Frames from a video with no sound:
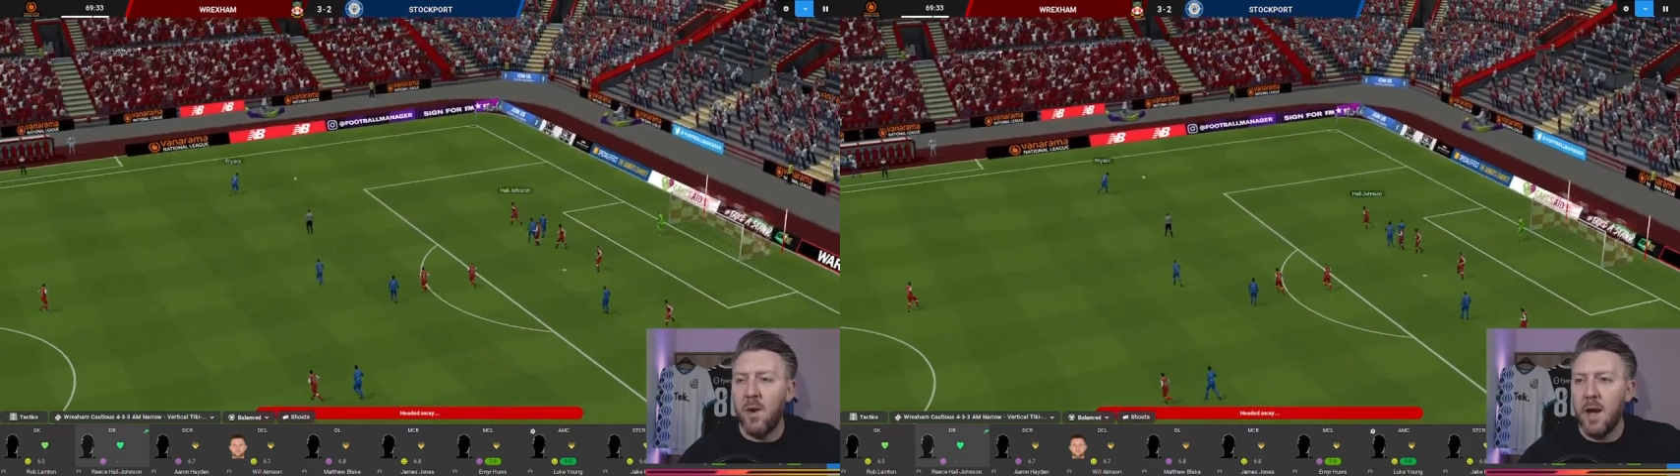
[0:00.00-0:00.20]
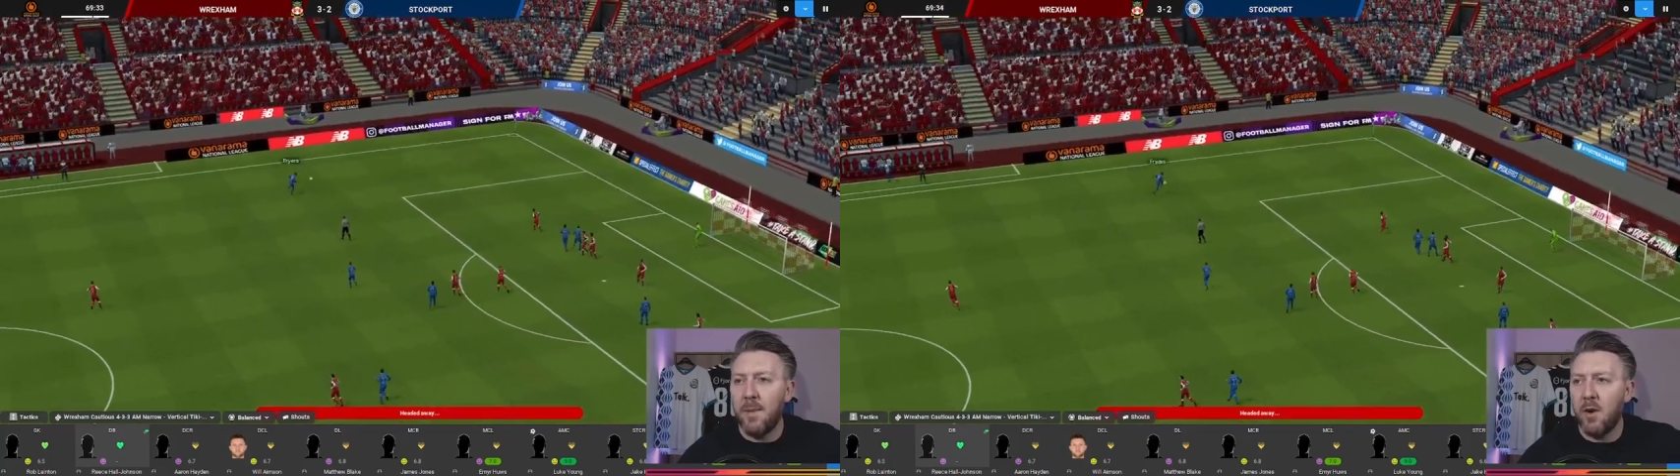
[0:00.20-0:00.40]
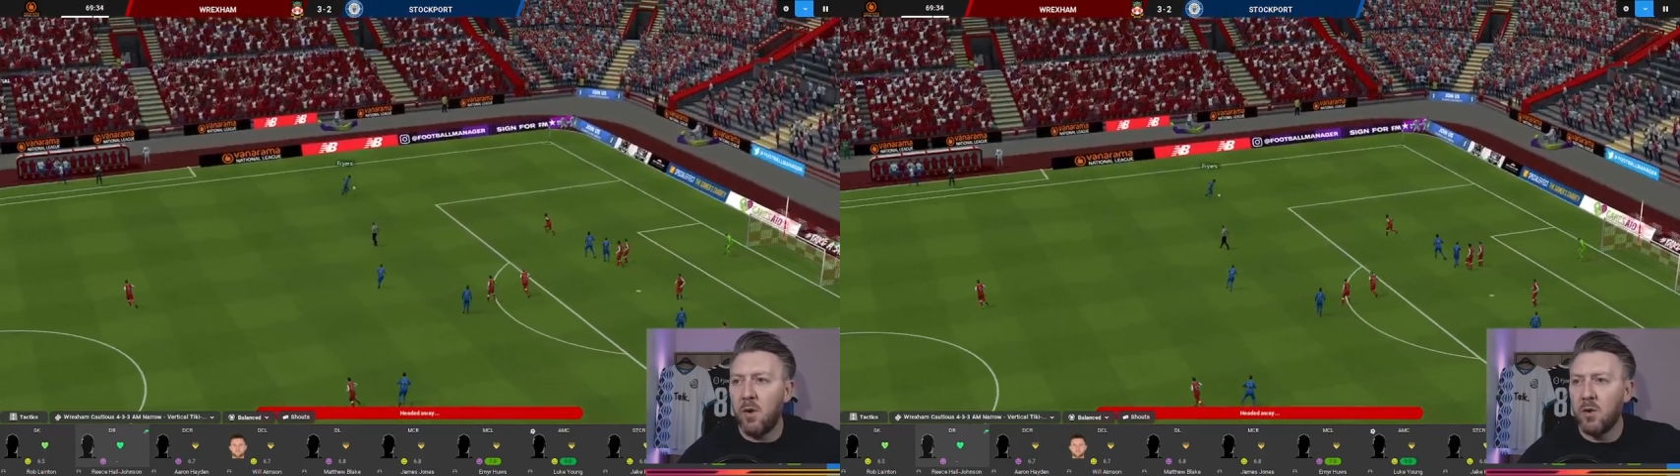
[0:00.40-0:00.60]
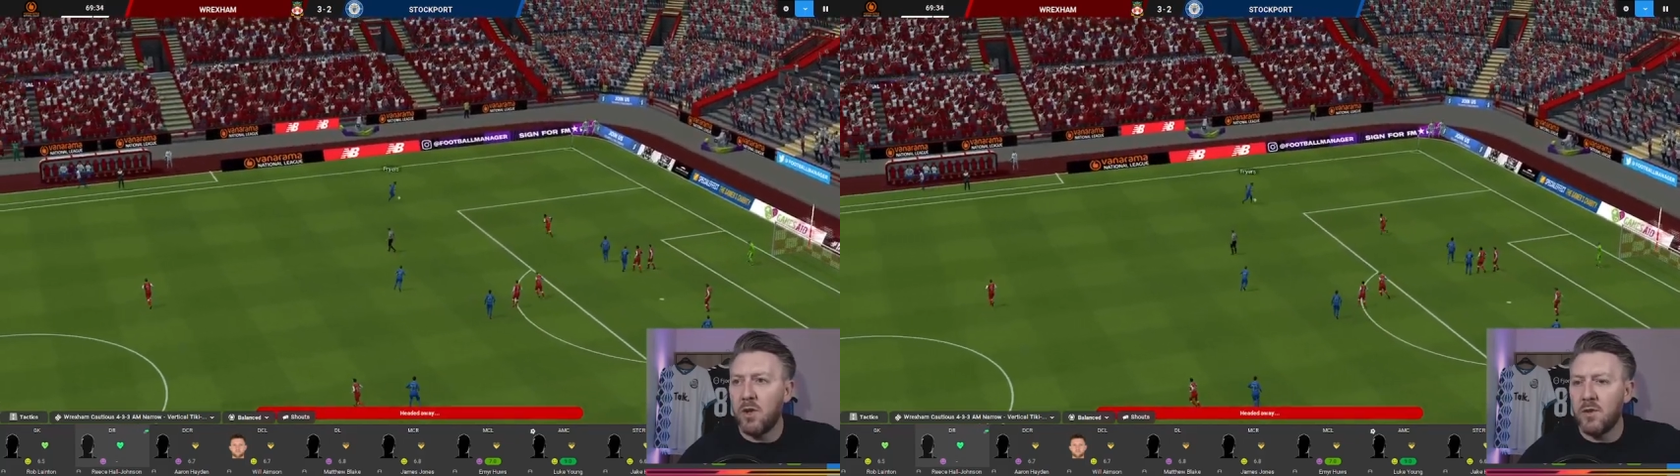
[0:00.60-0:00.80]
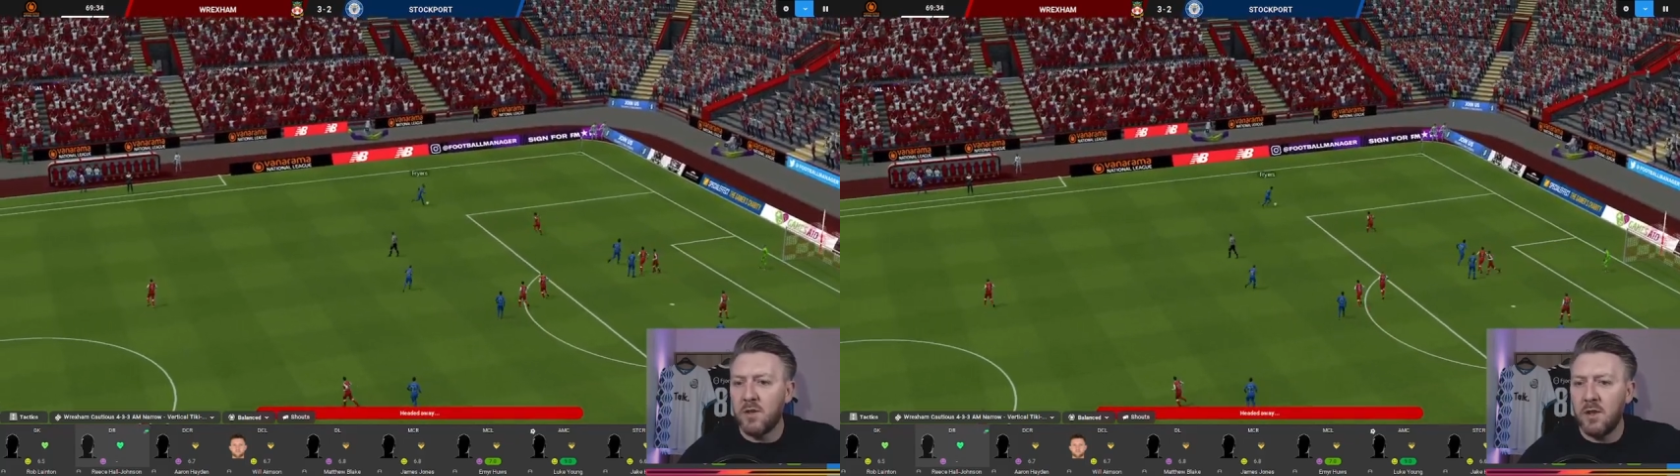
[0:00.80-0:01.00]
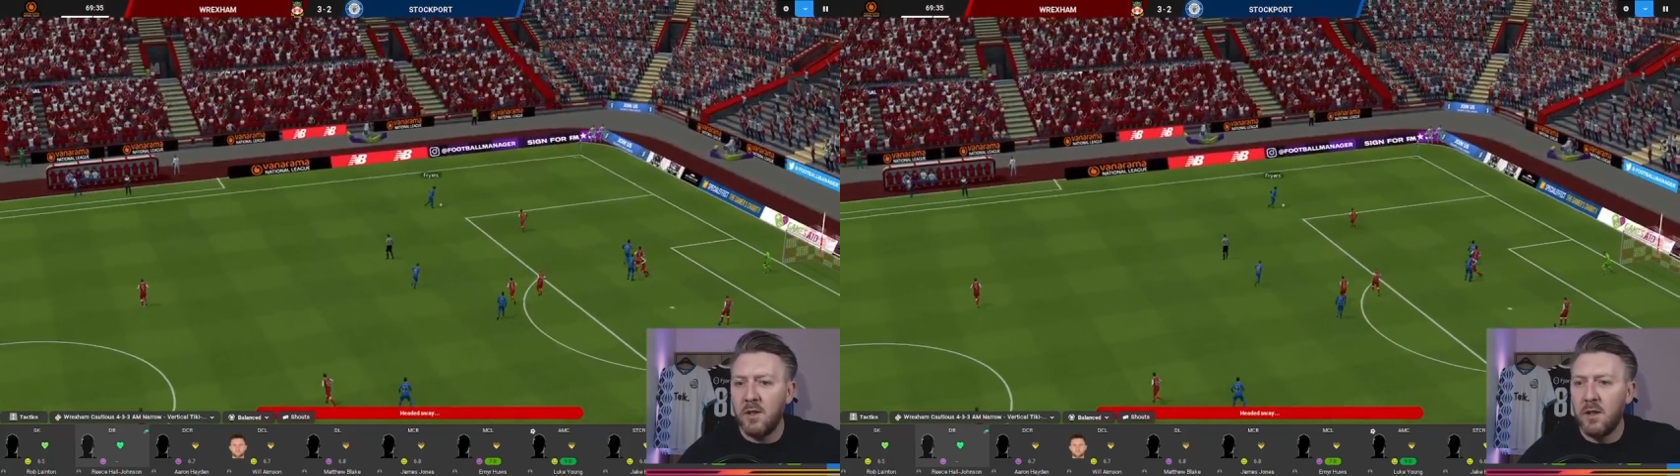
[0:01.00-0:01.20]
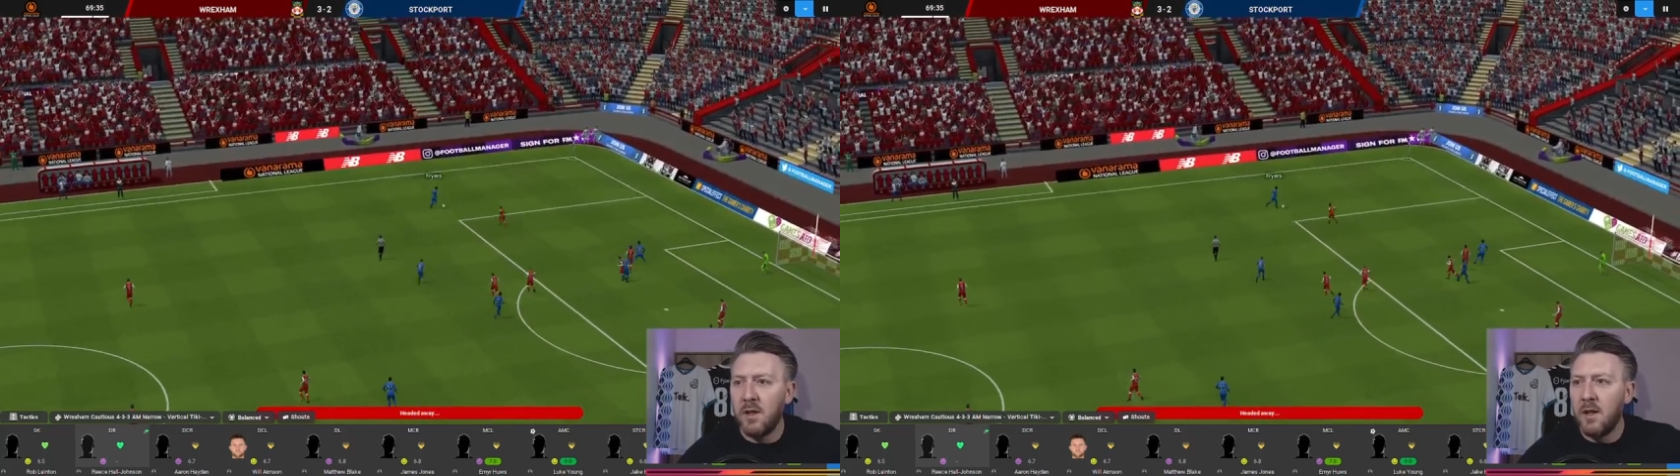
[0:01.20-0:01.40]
away by Paul Johnson.